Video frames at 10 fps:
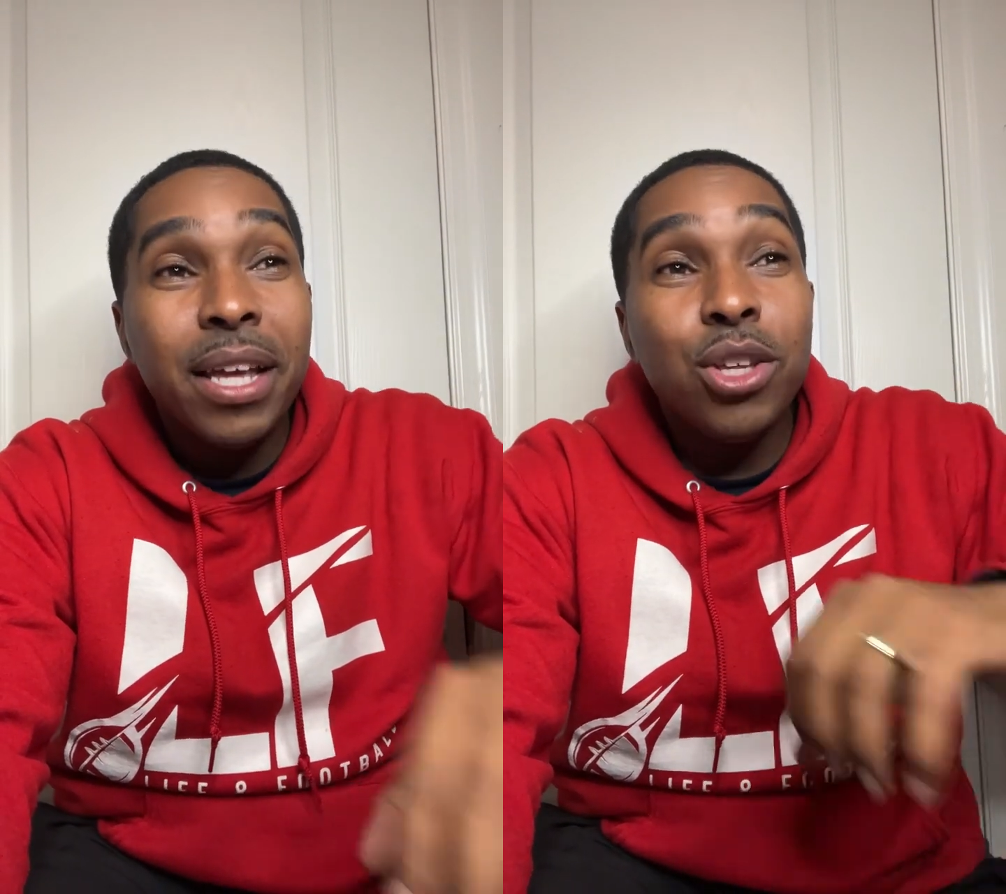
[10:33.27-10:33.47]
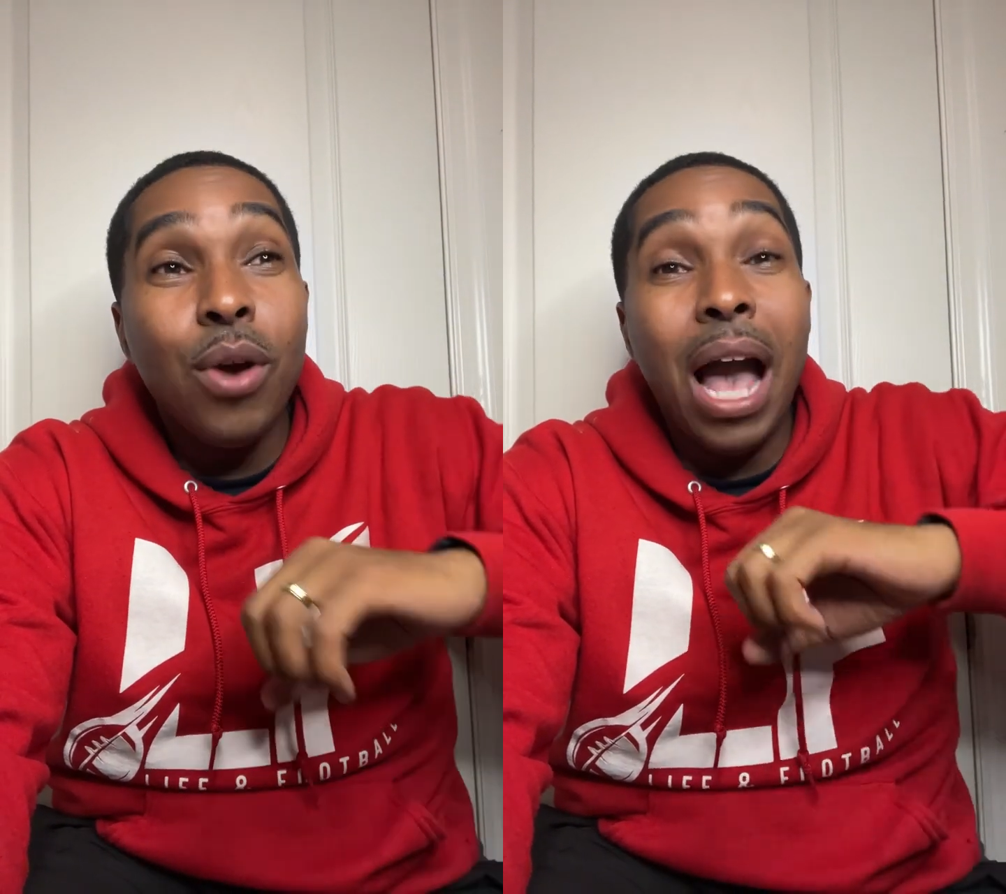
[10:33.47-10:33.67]

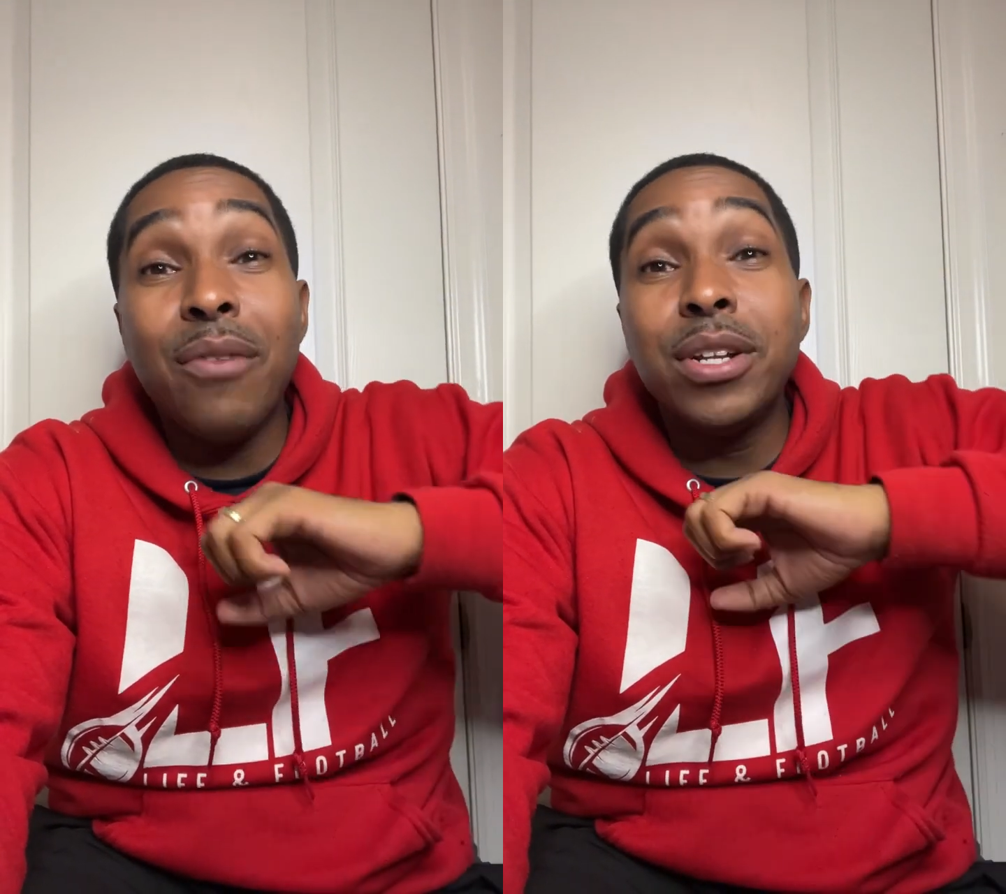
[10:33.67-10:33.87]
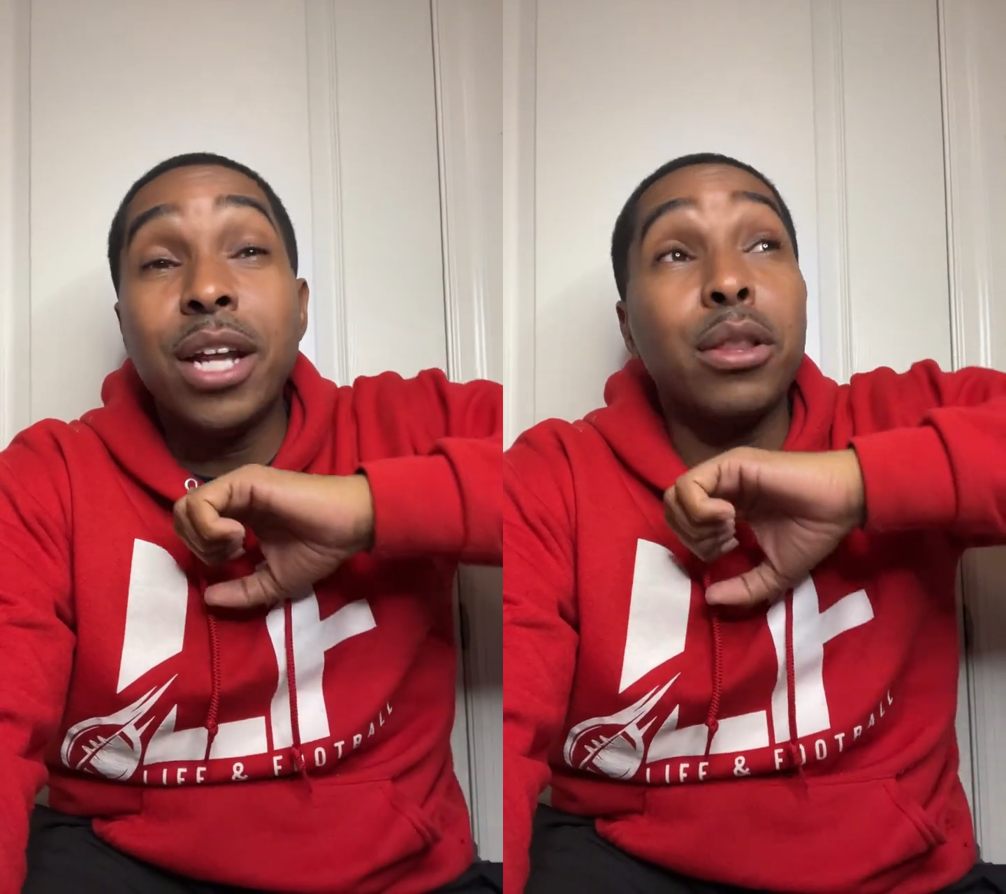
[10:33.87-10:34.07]
you
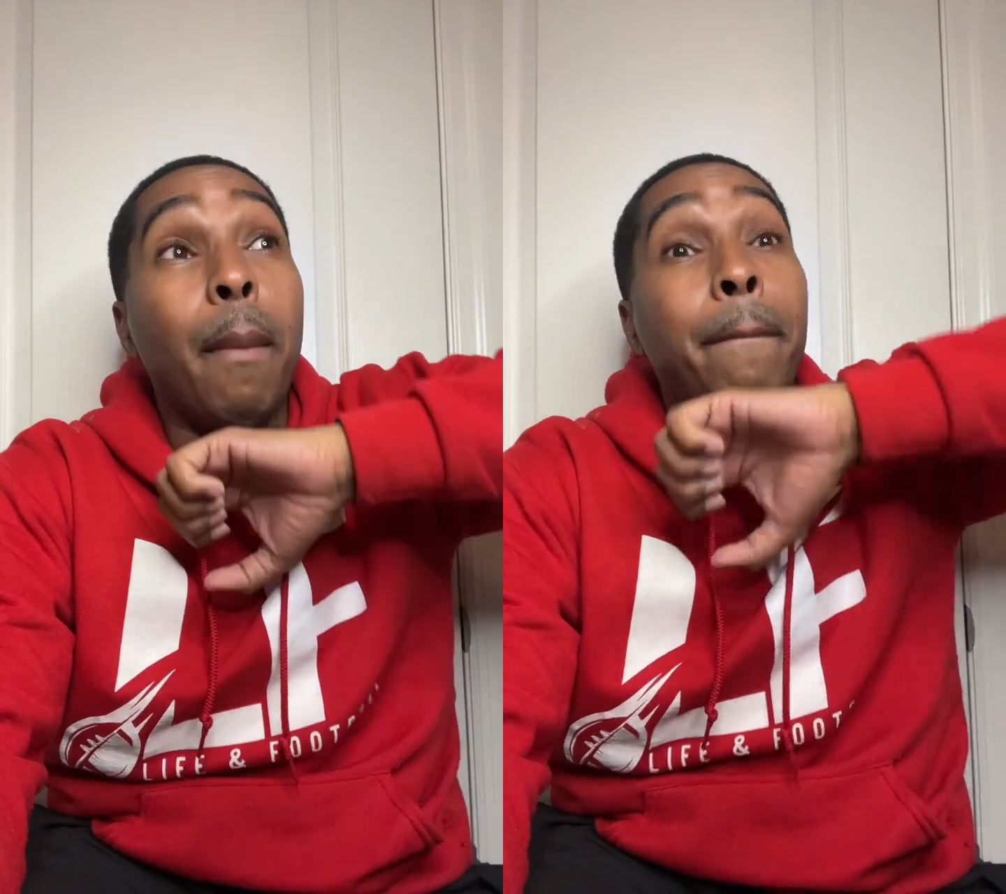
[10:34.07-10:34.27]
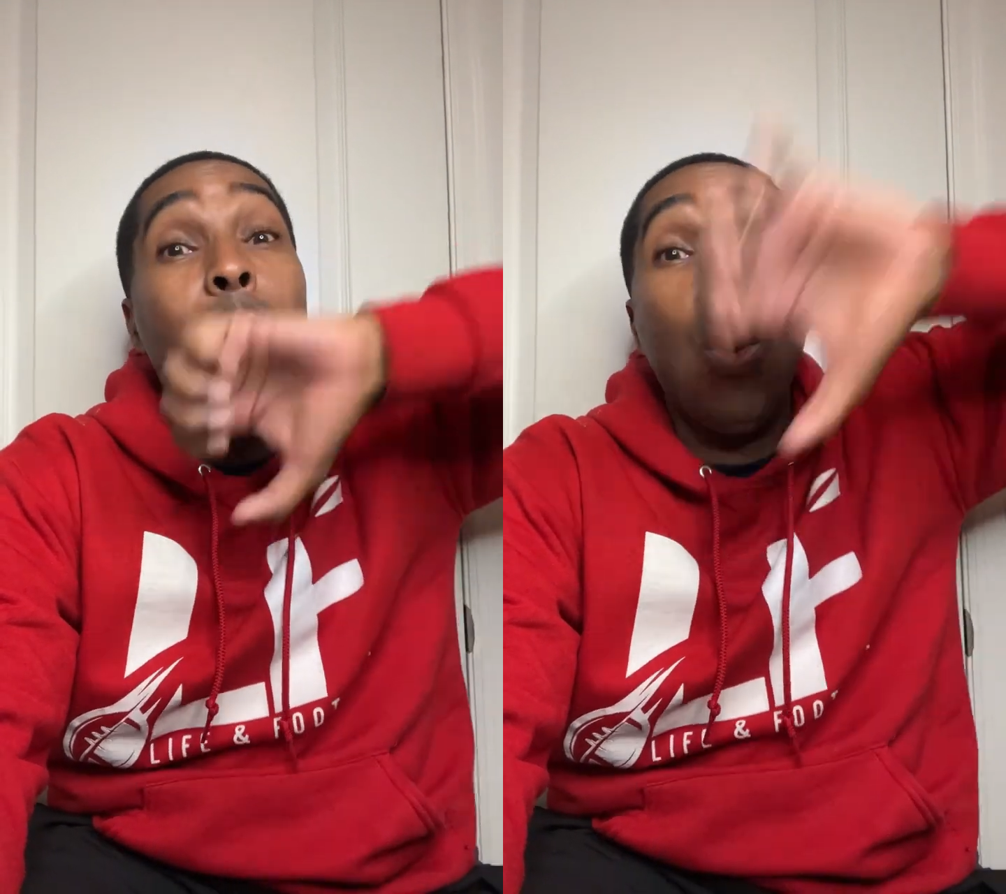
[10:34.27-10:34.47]
have another
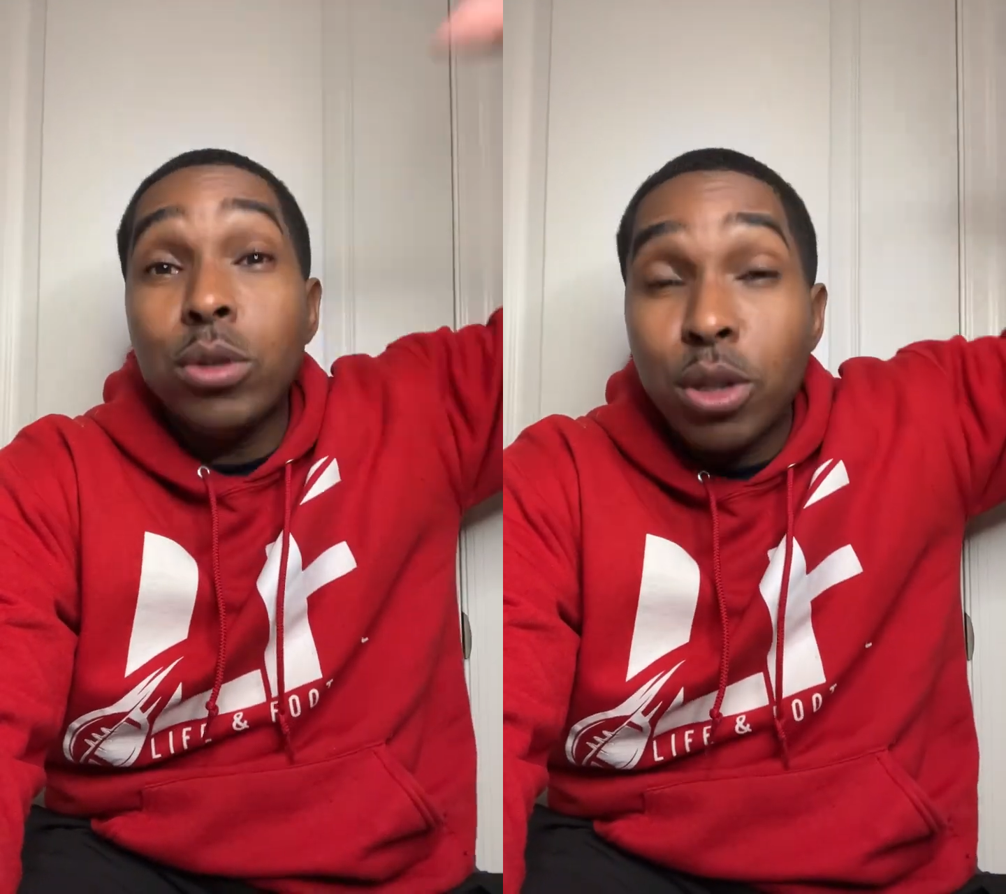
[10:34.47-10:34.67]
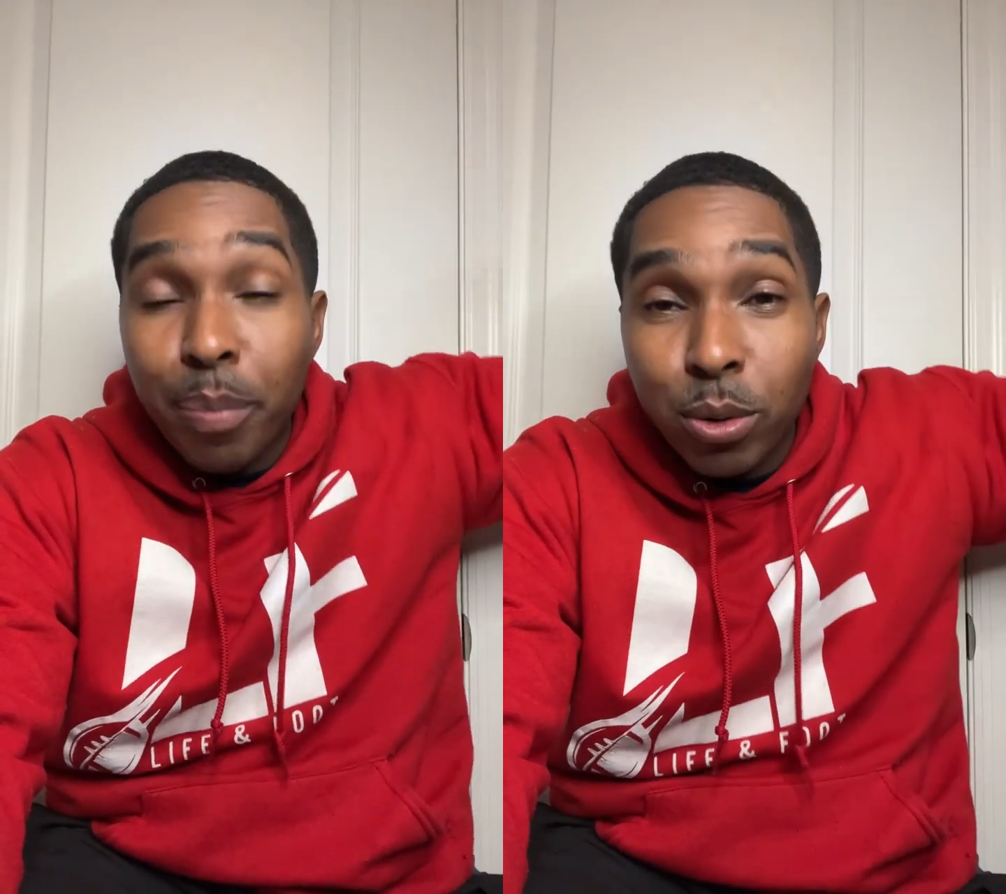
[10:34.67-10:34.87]

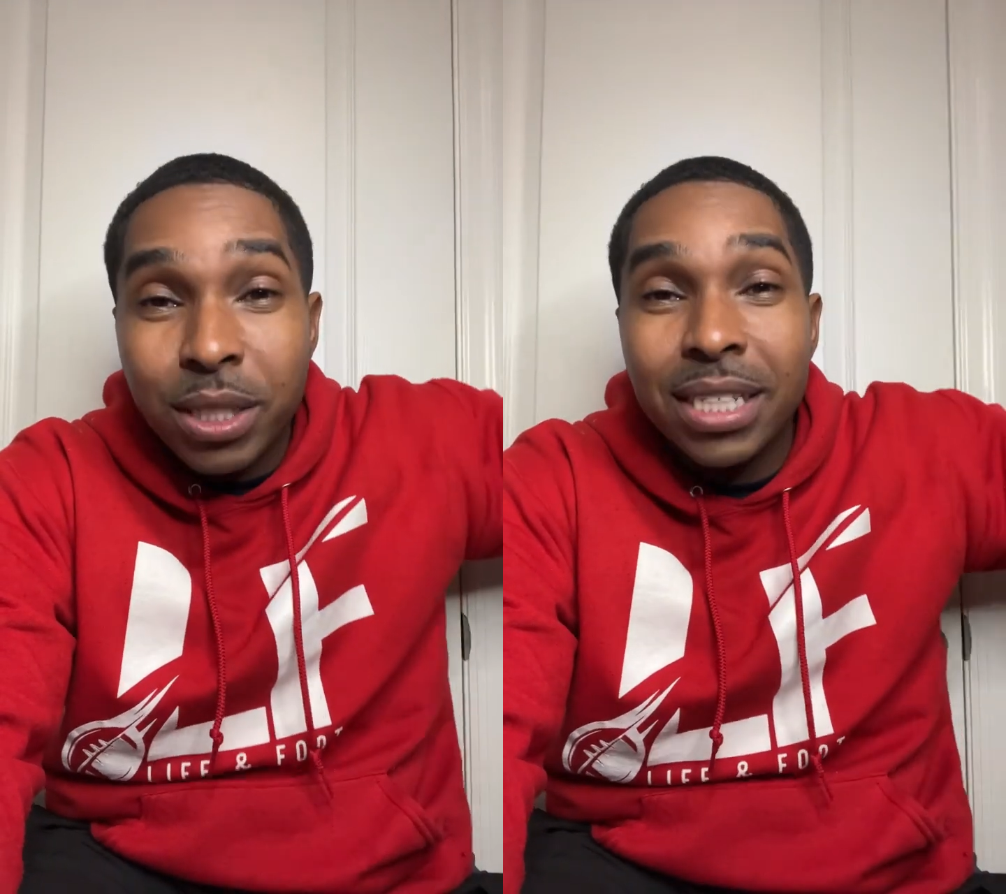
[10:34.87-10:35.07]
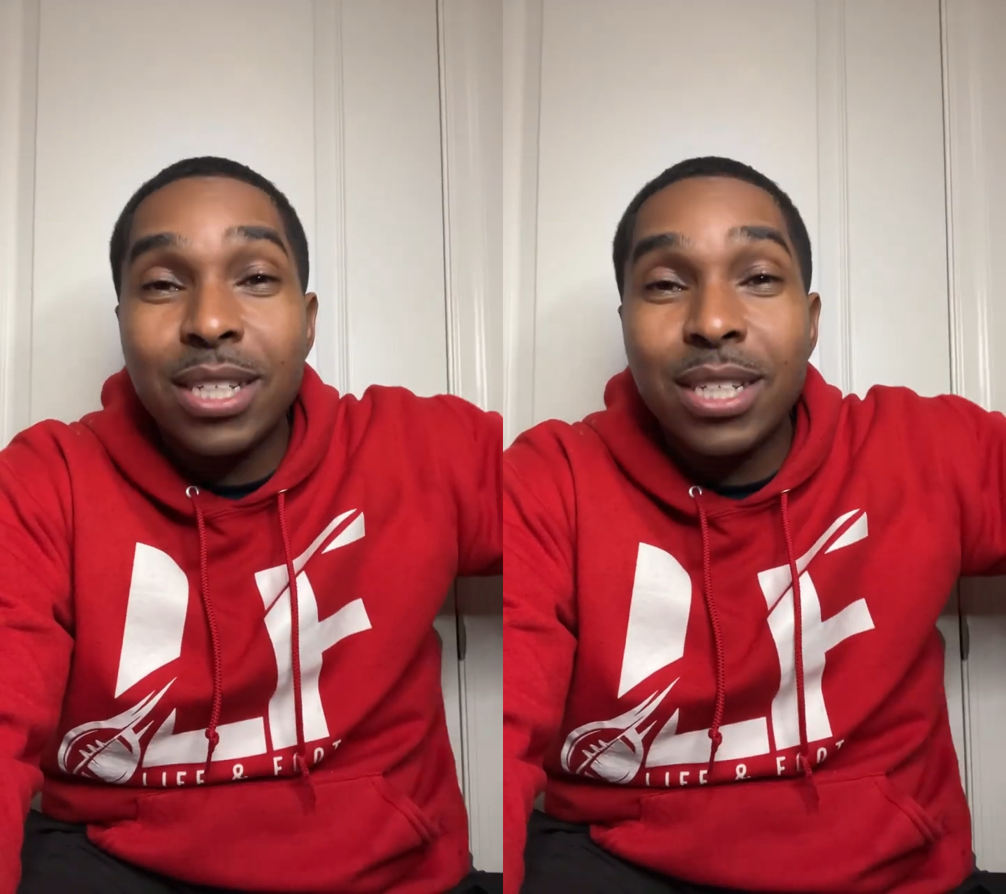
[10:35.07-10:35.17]
multiple seeds.